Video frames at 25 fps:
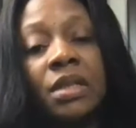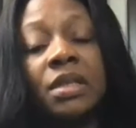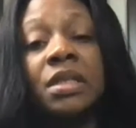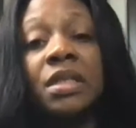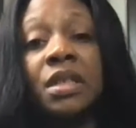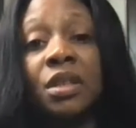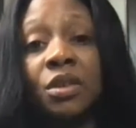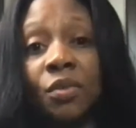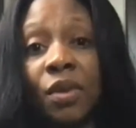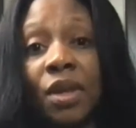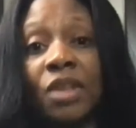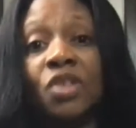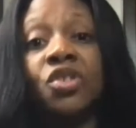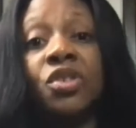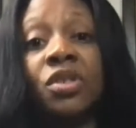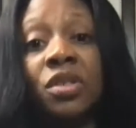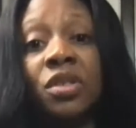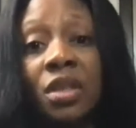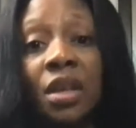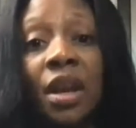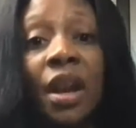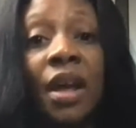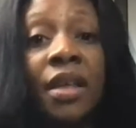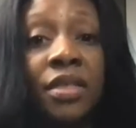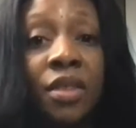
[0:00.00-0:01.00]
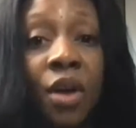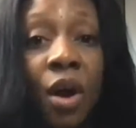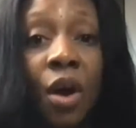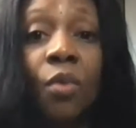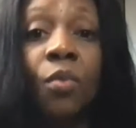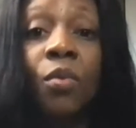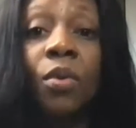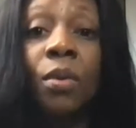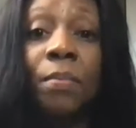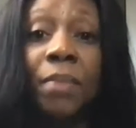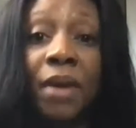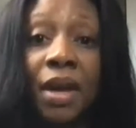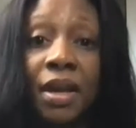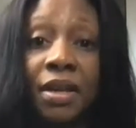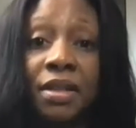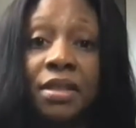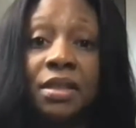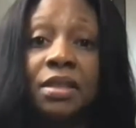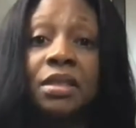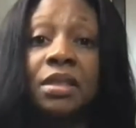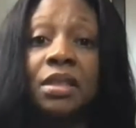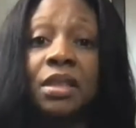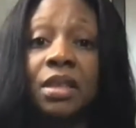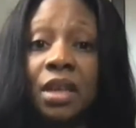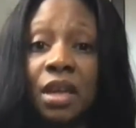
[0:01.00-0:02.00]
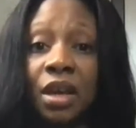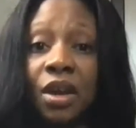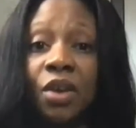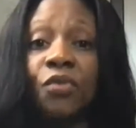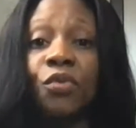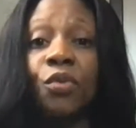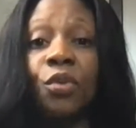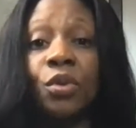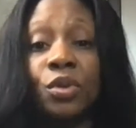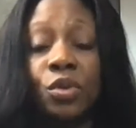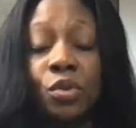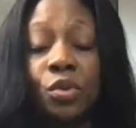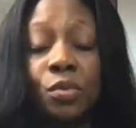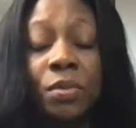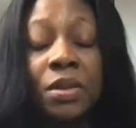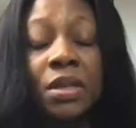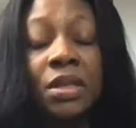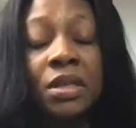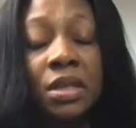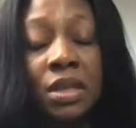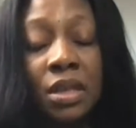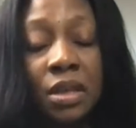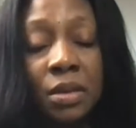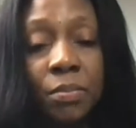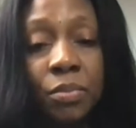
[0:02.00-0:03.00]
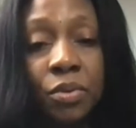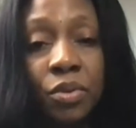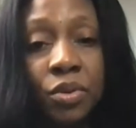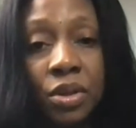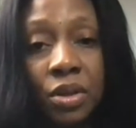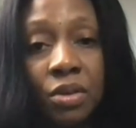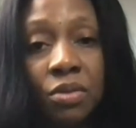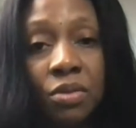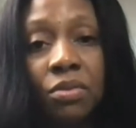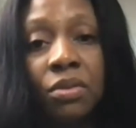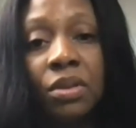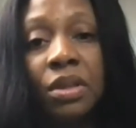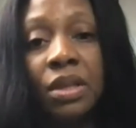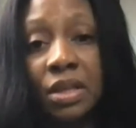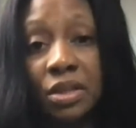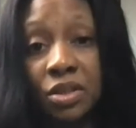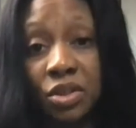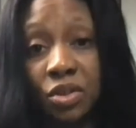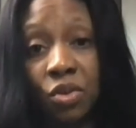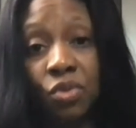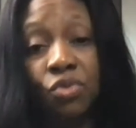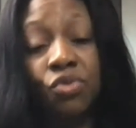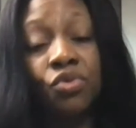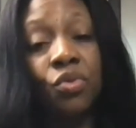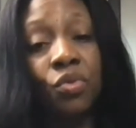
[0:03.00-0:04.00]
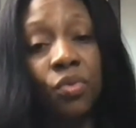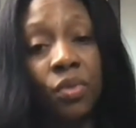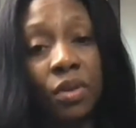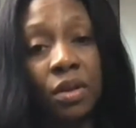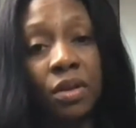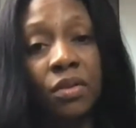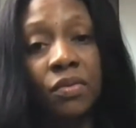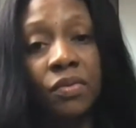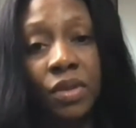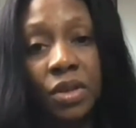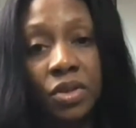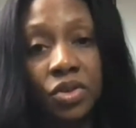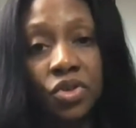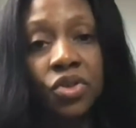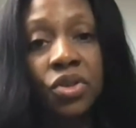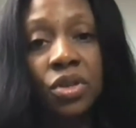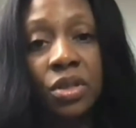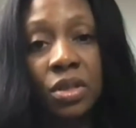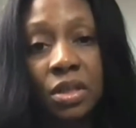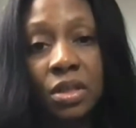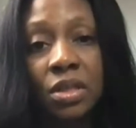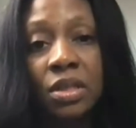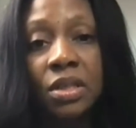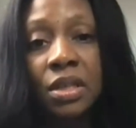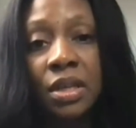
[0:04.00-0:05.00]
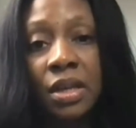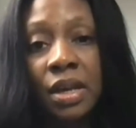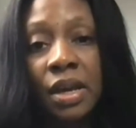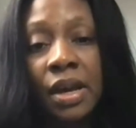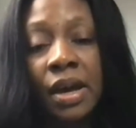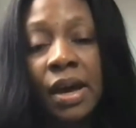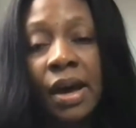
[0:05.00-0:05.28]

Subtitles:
considerations that I thought were best to care for his obesity, particularly surgical interventions,